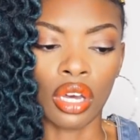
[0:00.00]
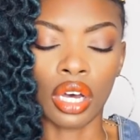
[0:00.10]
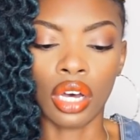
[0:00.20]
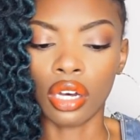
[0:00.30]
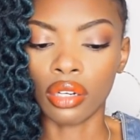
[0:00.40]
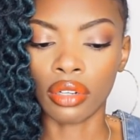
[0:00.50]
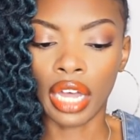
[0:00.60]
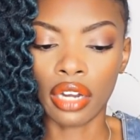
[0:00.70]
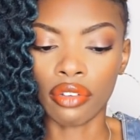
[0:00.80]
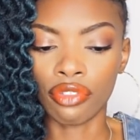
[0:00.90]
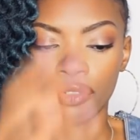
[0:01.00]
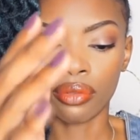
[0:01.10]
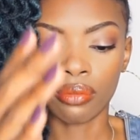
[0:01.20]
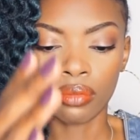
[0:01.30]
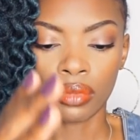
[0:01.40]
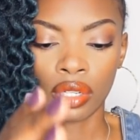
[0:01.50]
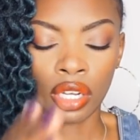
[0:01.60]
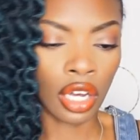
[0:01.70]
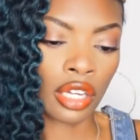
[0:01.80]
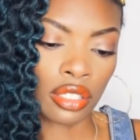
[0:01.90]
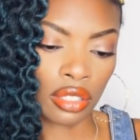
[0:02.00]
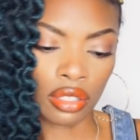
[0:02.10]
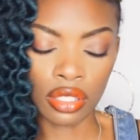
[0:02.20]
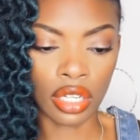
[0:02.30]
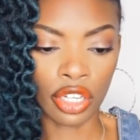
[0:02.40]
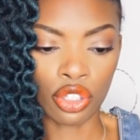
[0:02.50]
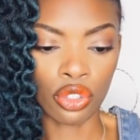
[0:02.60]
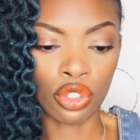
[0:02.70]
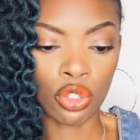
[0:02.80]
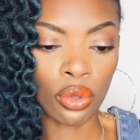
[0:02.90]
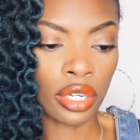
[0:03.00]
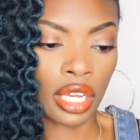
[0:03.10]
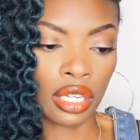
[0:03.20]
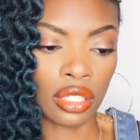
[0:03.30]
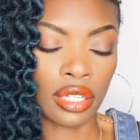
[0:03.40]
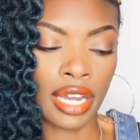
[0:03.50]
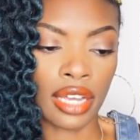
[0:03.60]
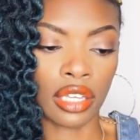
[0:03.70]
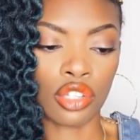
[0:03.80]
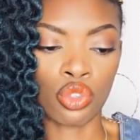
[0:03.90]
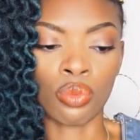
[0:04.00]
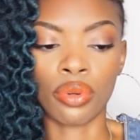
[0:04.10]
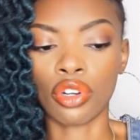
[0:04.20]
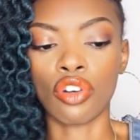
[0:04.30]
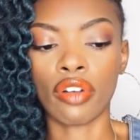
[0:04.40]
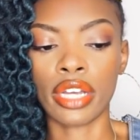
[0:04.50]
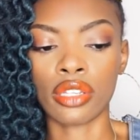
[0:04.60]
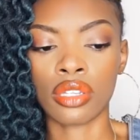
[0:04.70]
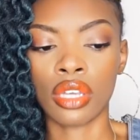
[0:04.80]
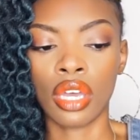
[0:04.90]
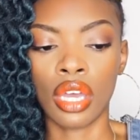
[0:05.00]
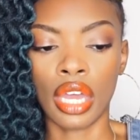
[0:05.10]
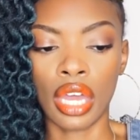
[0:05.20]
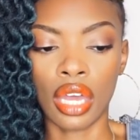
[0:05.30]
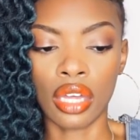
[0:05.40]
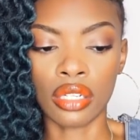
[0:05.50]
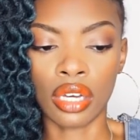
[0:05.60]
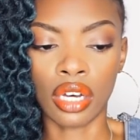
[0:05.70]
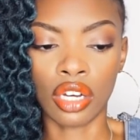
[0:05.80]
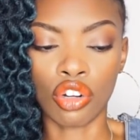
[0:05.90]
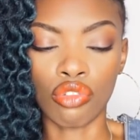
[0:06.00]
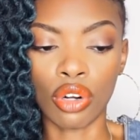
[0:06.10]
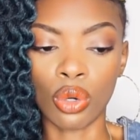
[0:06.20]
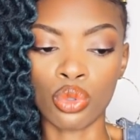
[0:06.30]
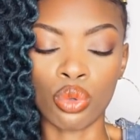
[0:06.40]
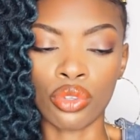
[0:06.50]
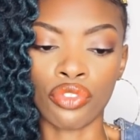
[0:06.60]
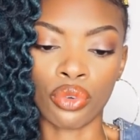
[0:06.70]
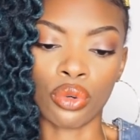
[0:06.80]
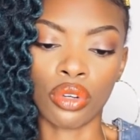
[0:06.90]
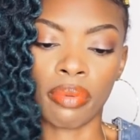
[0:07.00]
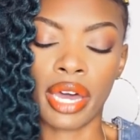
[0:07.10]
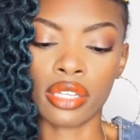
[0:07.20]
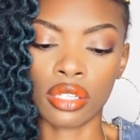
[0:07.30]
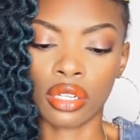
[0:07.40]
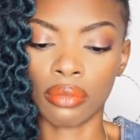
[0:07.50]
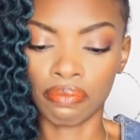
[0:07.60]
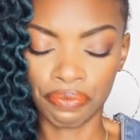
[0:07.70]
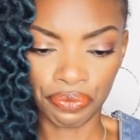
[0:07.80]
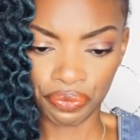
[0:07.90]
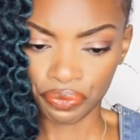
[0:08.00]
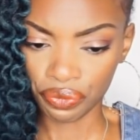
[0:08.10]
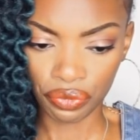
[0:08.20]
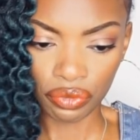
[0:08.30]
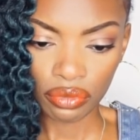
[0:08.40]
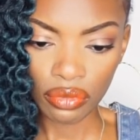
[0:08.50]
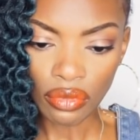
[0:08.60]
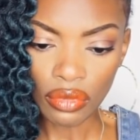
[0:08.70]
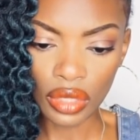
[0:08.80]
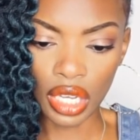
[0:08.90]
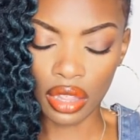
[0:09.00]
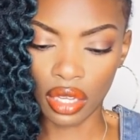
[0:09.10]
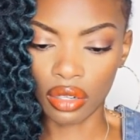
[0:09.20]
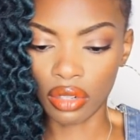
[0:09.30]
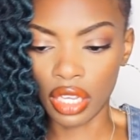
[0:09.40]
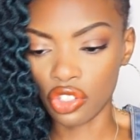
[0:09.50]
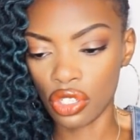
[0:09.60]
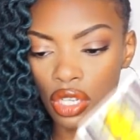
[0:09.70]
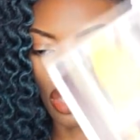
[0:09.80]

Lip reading: kind of cut this connection short, and it did not get to progress and grow to its full capacity. And then it just